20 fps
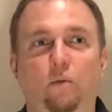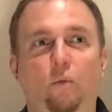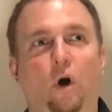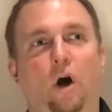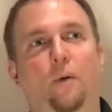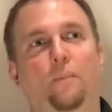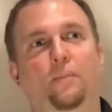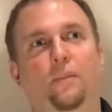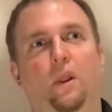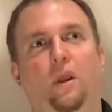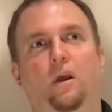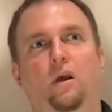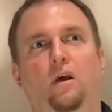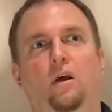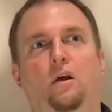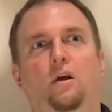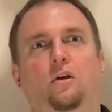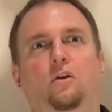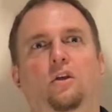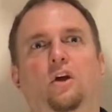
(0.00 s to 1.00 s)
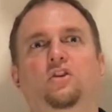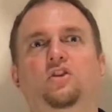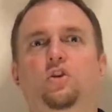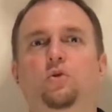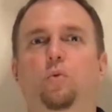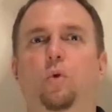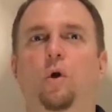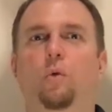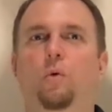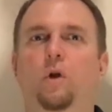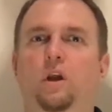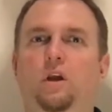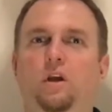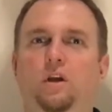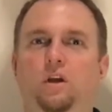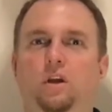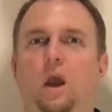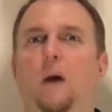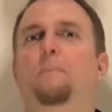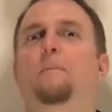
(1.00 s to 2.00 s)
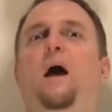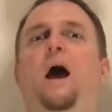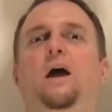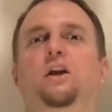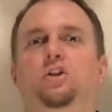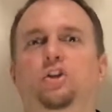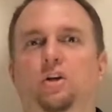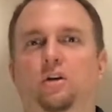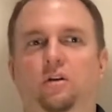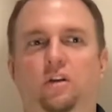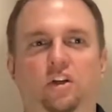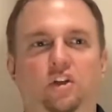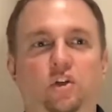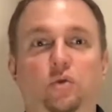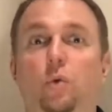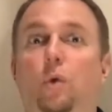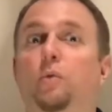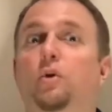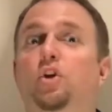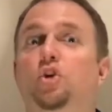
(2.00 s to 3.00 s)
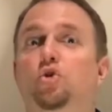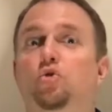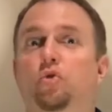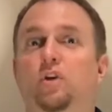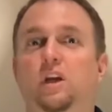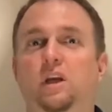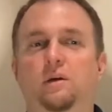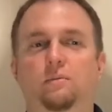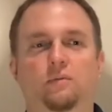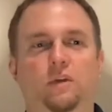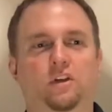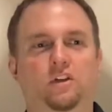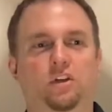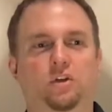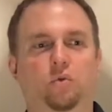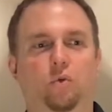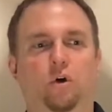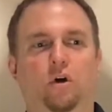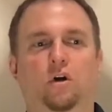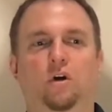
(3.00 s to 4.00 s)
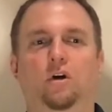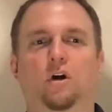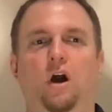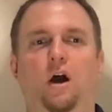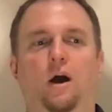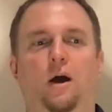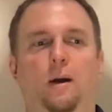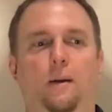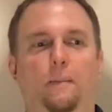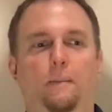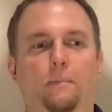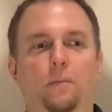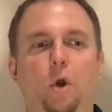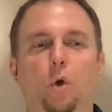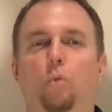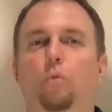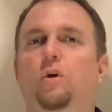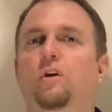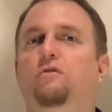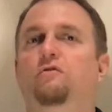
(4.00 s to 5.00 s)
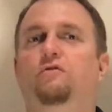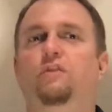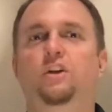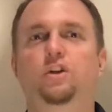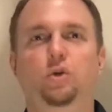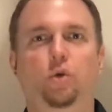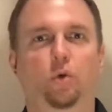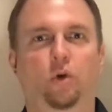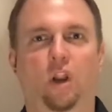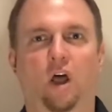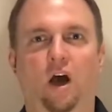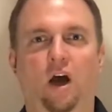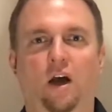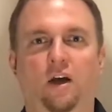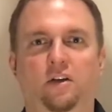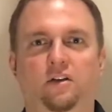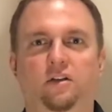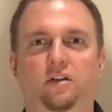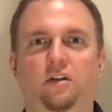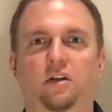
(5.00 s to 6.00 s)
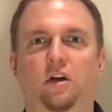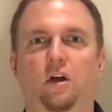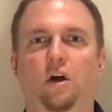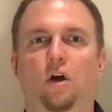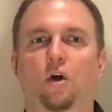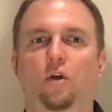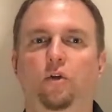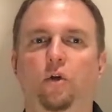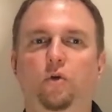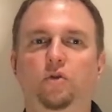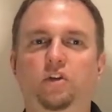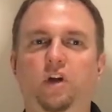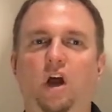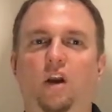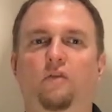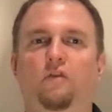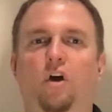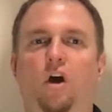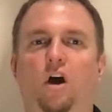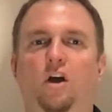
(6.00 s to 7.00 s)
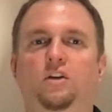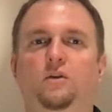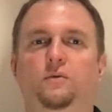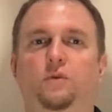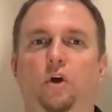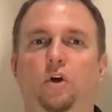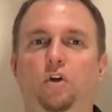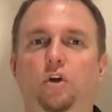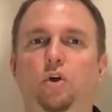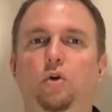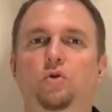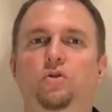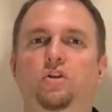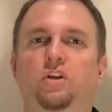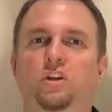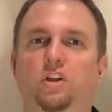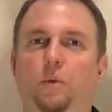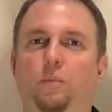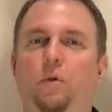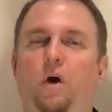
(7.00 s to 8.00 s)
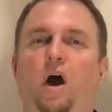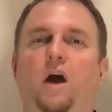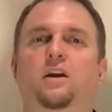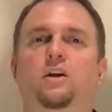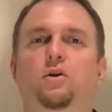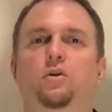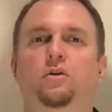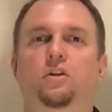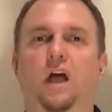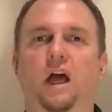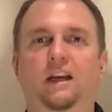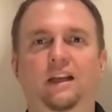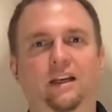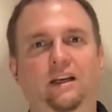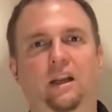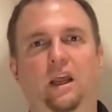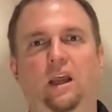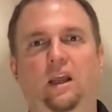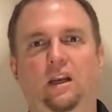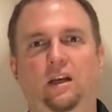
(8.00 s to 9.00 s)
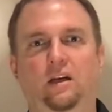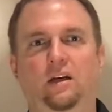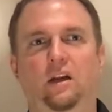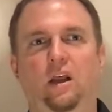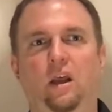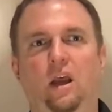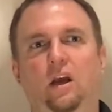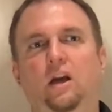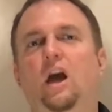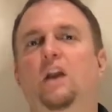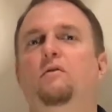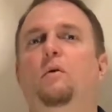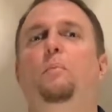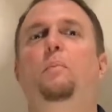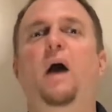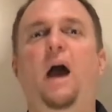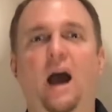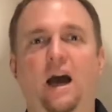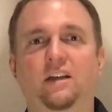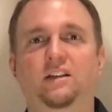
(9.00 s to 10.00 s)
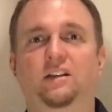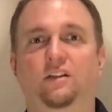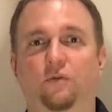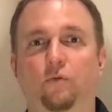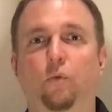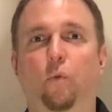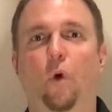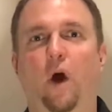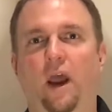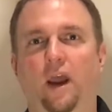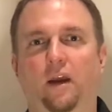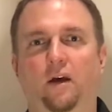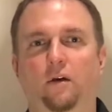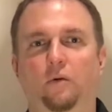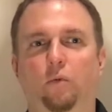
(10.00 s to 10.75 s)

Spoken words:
Well, this is where we imagine, this is where we dream, this is where we visualize. Those kind of concepts are using the pineal gland in kind of a passive way.